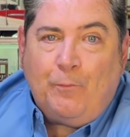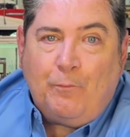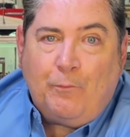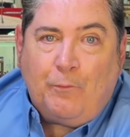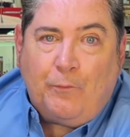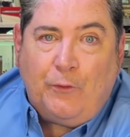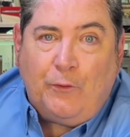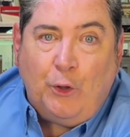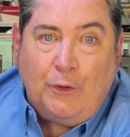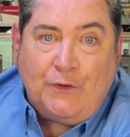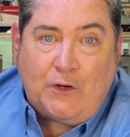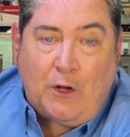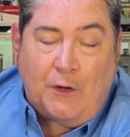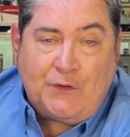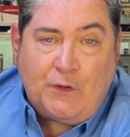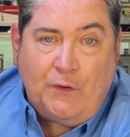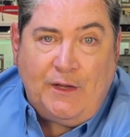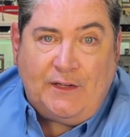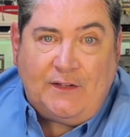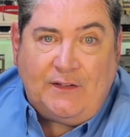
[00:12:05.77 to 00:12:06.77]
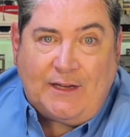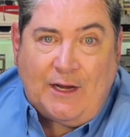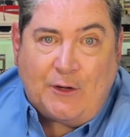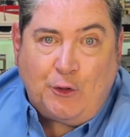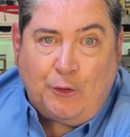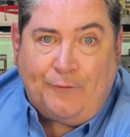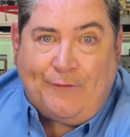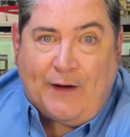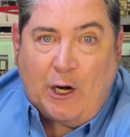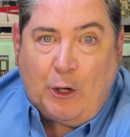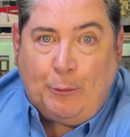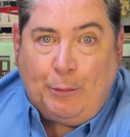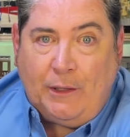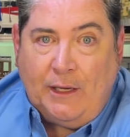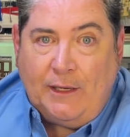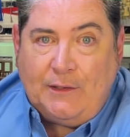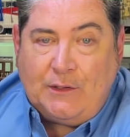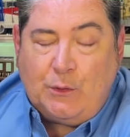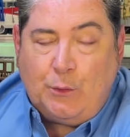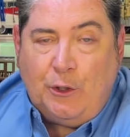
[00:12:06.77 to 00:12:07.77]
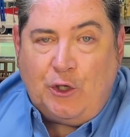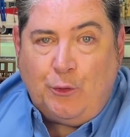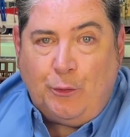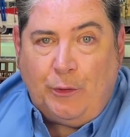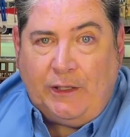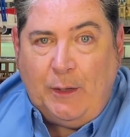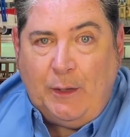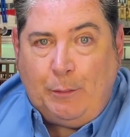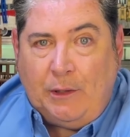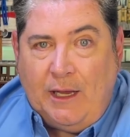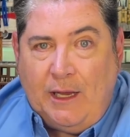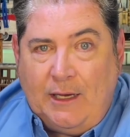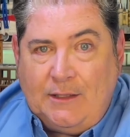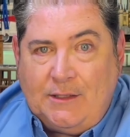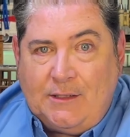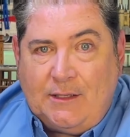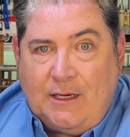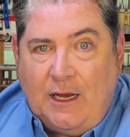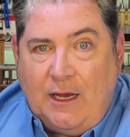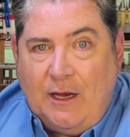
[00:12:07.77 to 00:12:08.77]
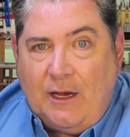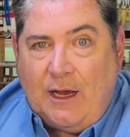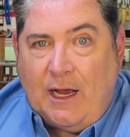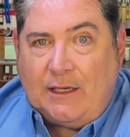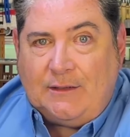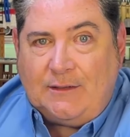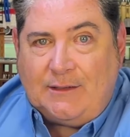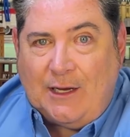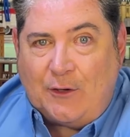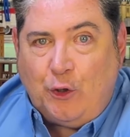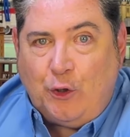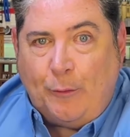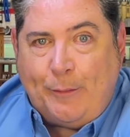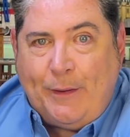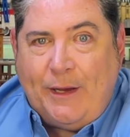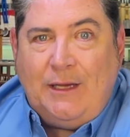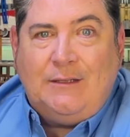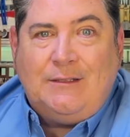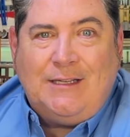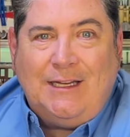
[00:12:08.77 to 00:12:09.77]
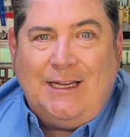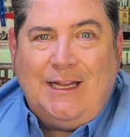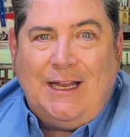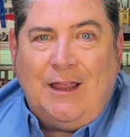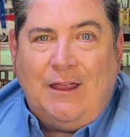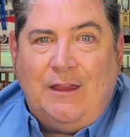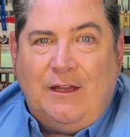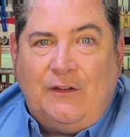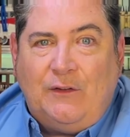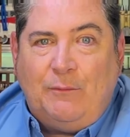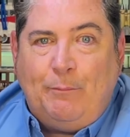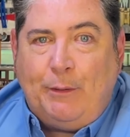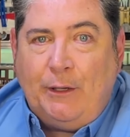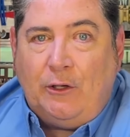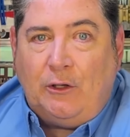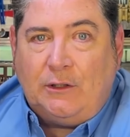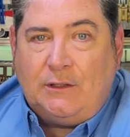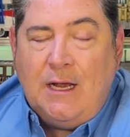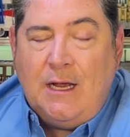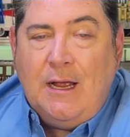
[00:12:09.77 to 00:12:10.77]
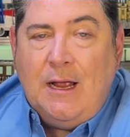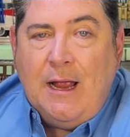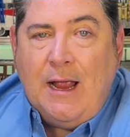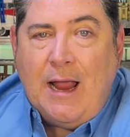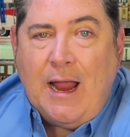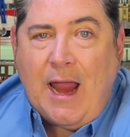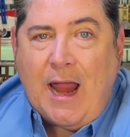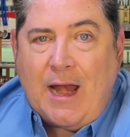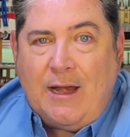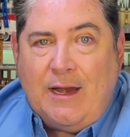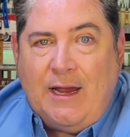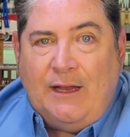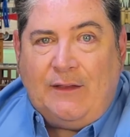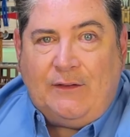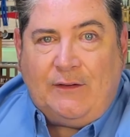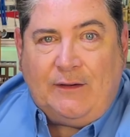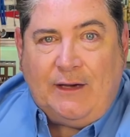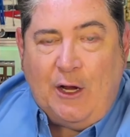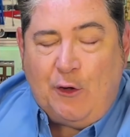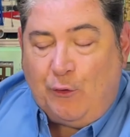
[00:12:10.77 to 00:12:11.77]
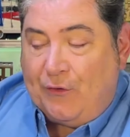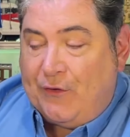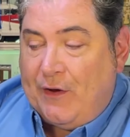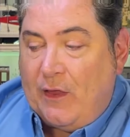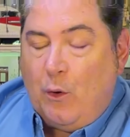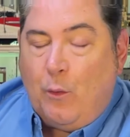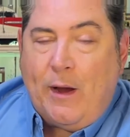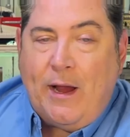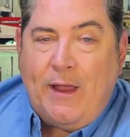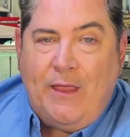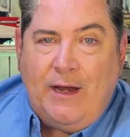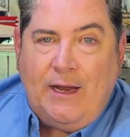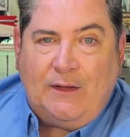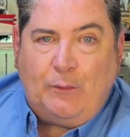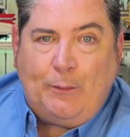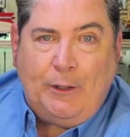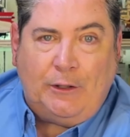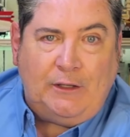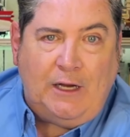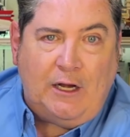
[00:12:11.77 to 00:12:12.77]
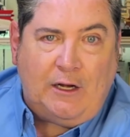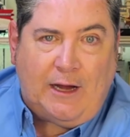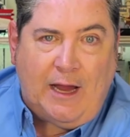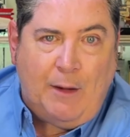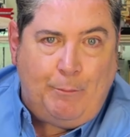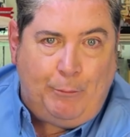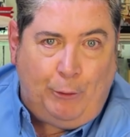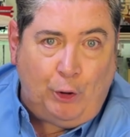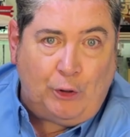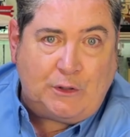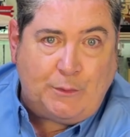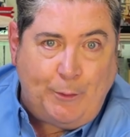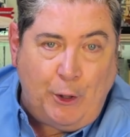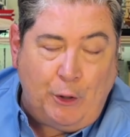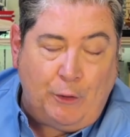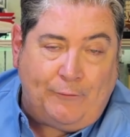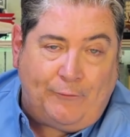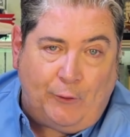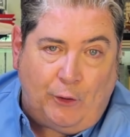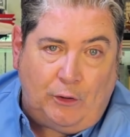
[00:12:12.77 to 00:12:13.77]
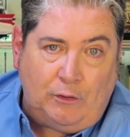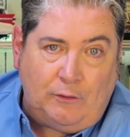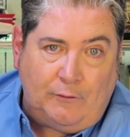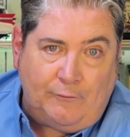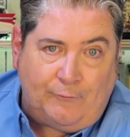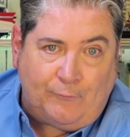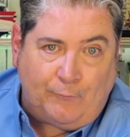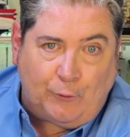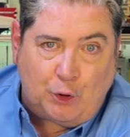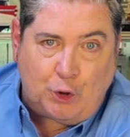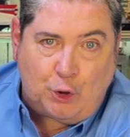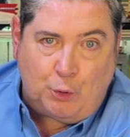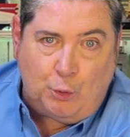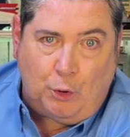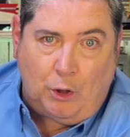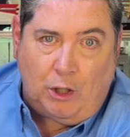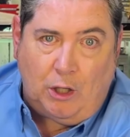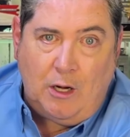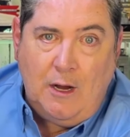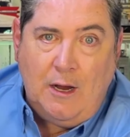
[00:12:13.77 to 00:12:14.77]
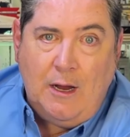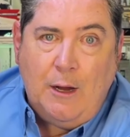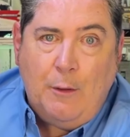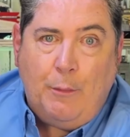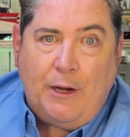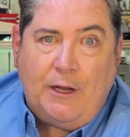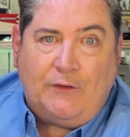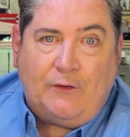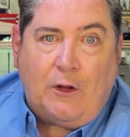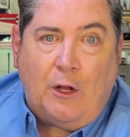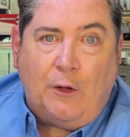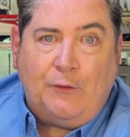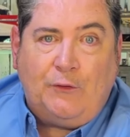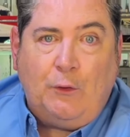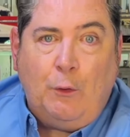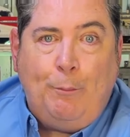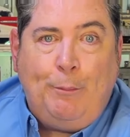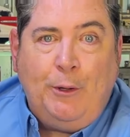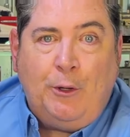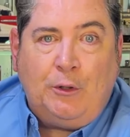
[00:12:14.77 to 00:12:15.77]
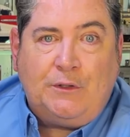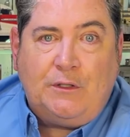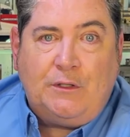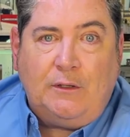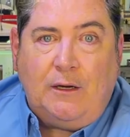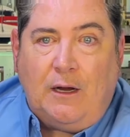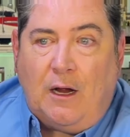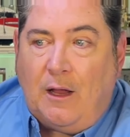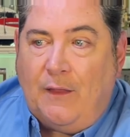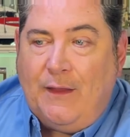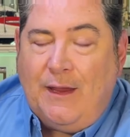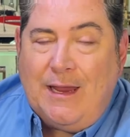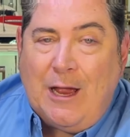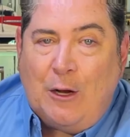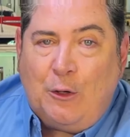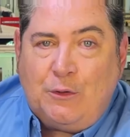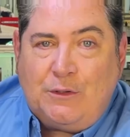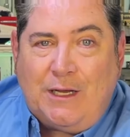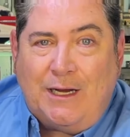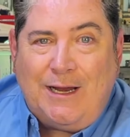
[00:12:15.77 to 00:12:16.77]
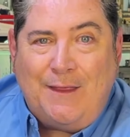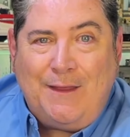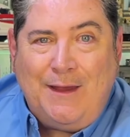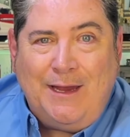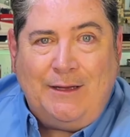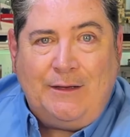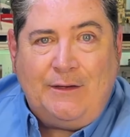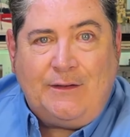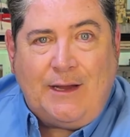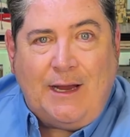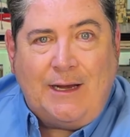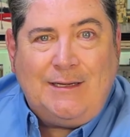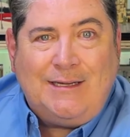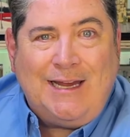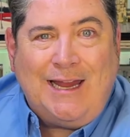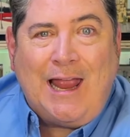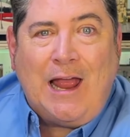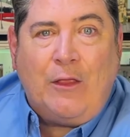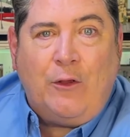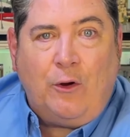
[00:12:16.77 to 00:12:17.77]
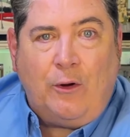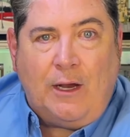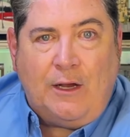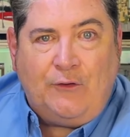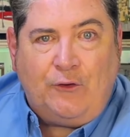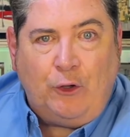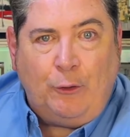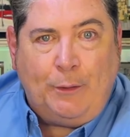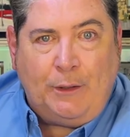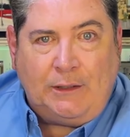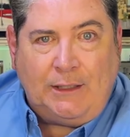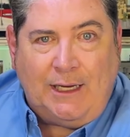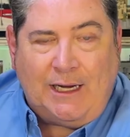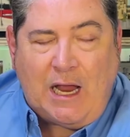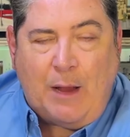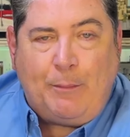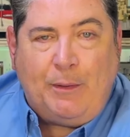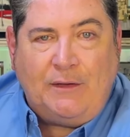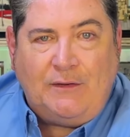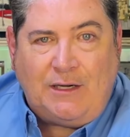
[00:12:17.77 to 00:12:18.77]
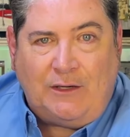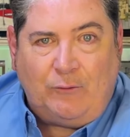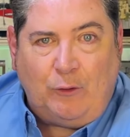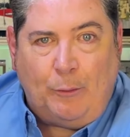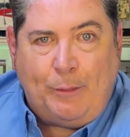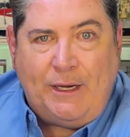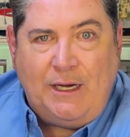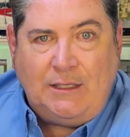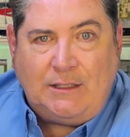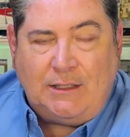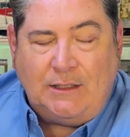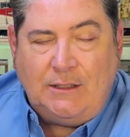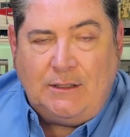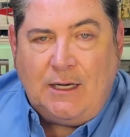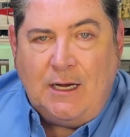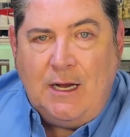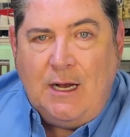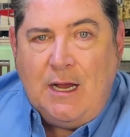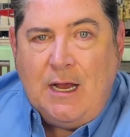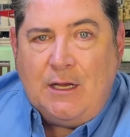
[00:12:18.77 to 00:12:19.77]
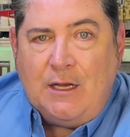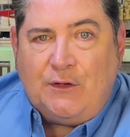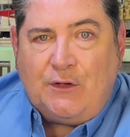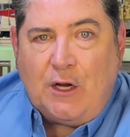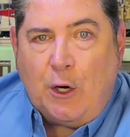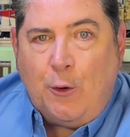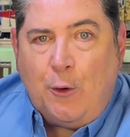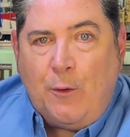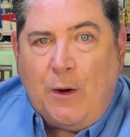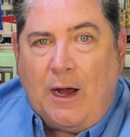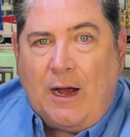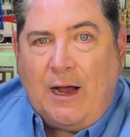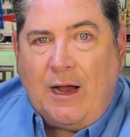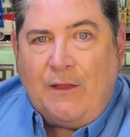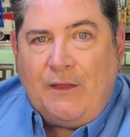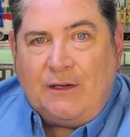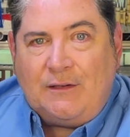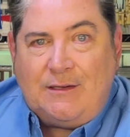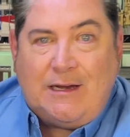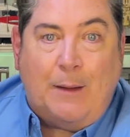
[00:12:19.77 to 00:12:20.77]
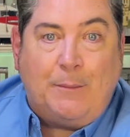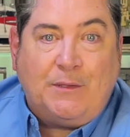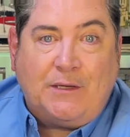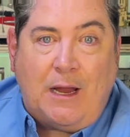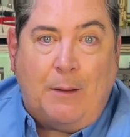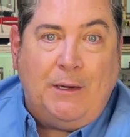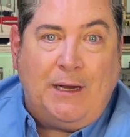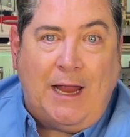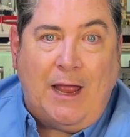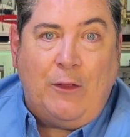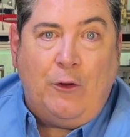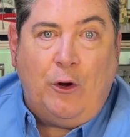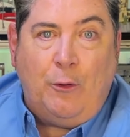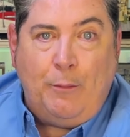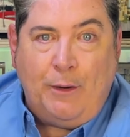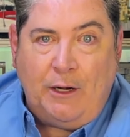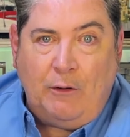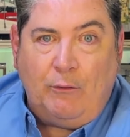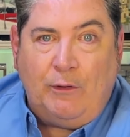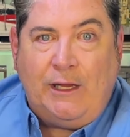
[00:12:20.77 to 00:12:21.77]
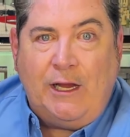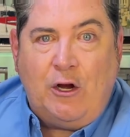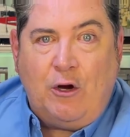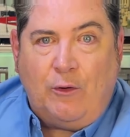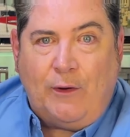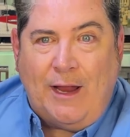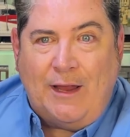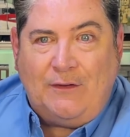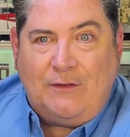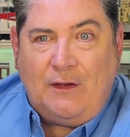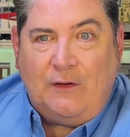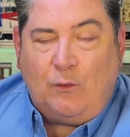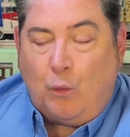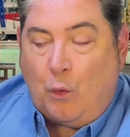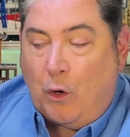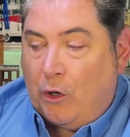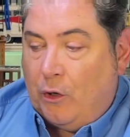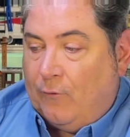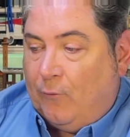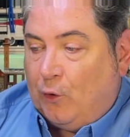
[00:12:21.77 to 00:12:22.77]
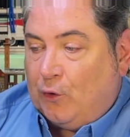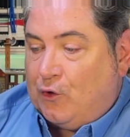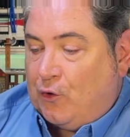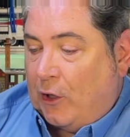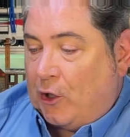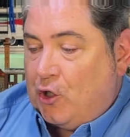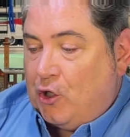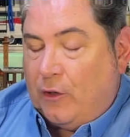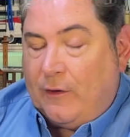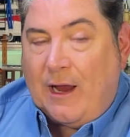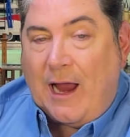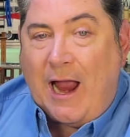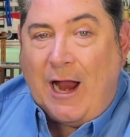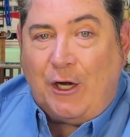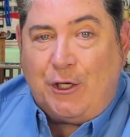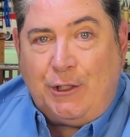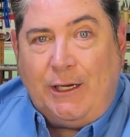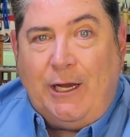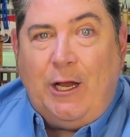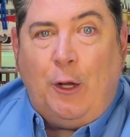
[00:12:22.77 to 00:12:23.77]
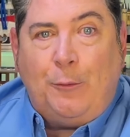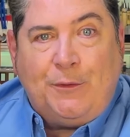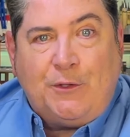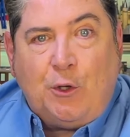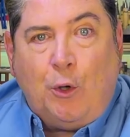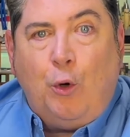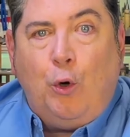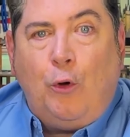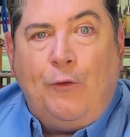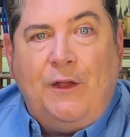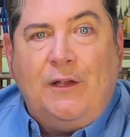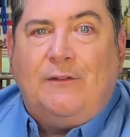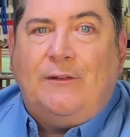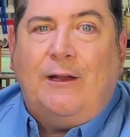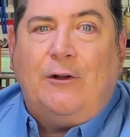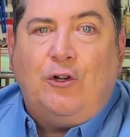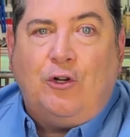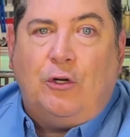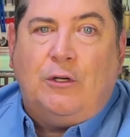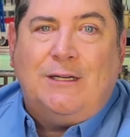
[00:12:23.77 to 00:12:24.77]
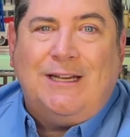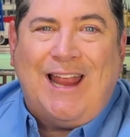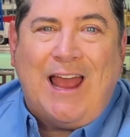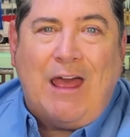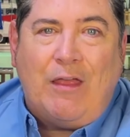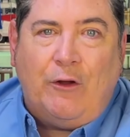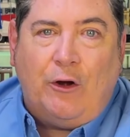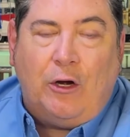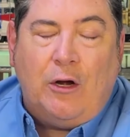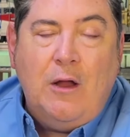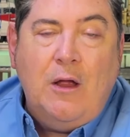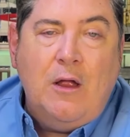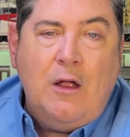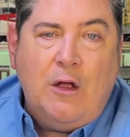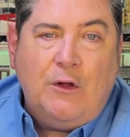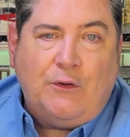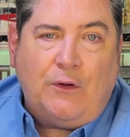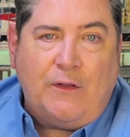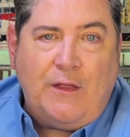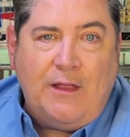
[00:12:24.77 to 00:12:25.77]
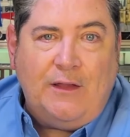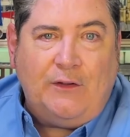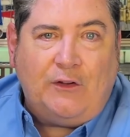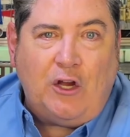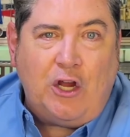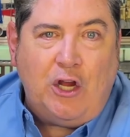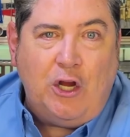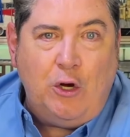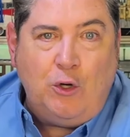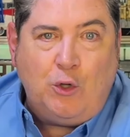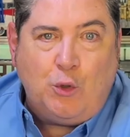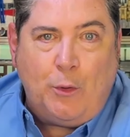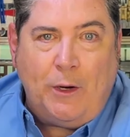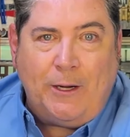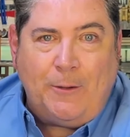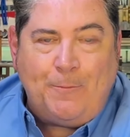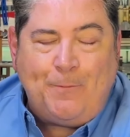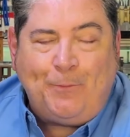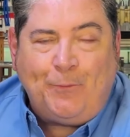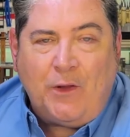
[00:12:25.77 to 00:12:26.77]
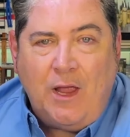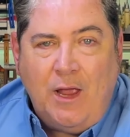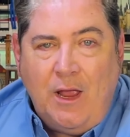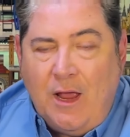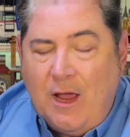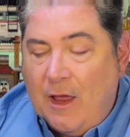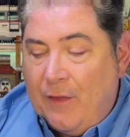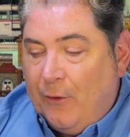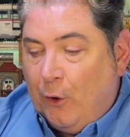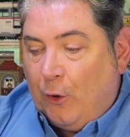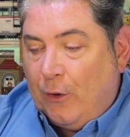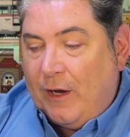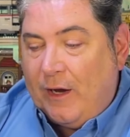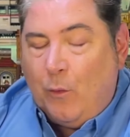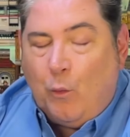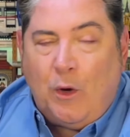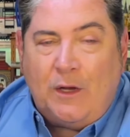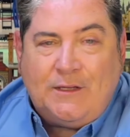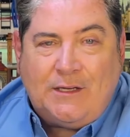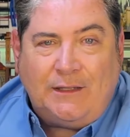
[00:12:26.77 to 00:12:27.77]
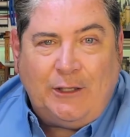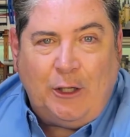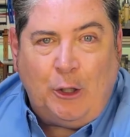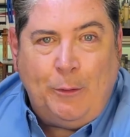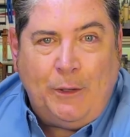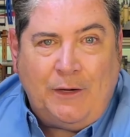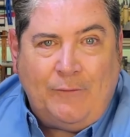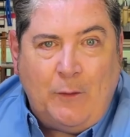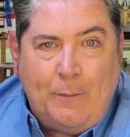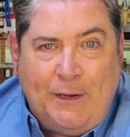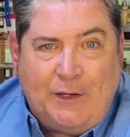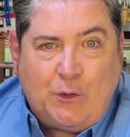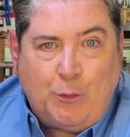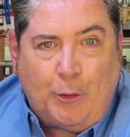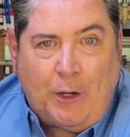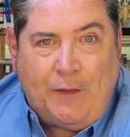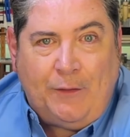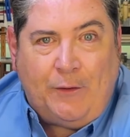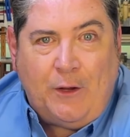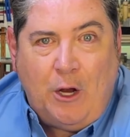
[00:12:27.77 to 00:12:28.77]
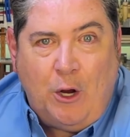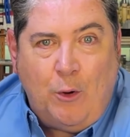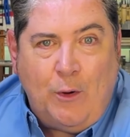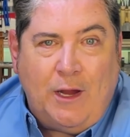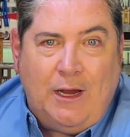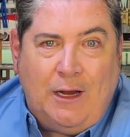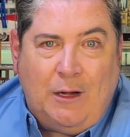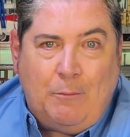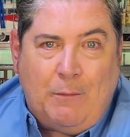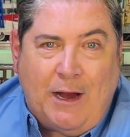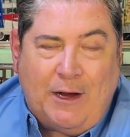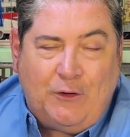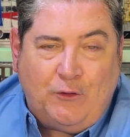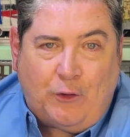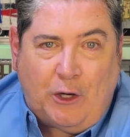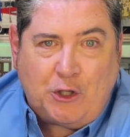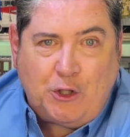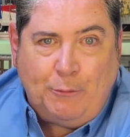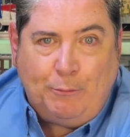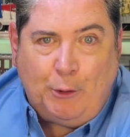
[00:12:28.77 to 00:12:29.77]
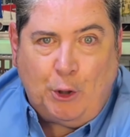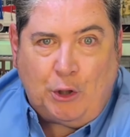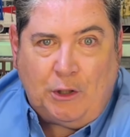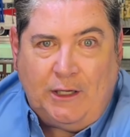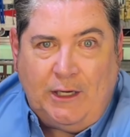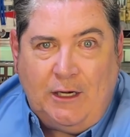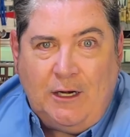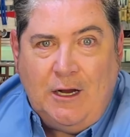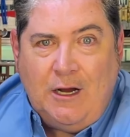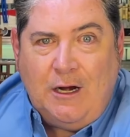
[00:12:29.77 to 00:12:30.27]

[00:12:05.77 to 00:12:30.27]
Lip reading: There is also this center fireplace, which really plays a centerpiece in this build. And it's interesting the way that it's built. It looks beautiful, for sure, but it's also built on the outside and the inside together as you're building it up in several pieces. So the steps come together, but it really creates this wonderful structure that actually helps to hold the center together. So I think that's a huge win. There was a little bit of a misprint, though, in my instruction booklet.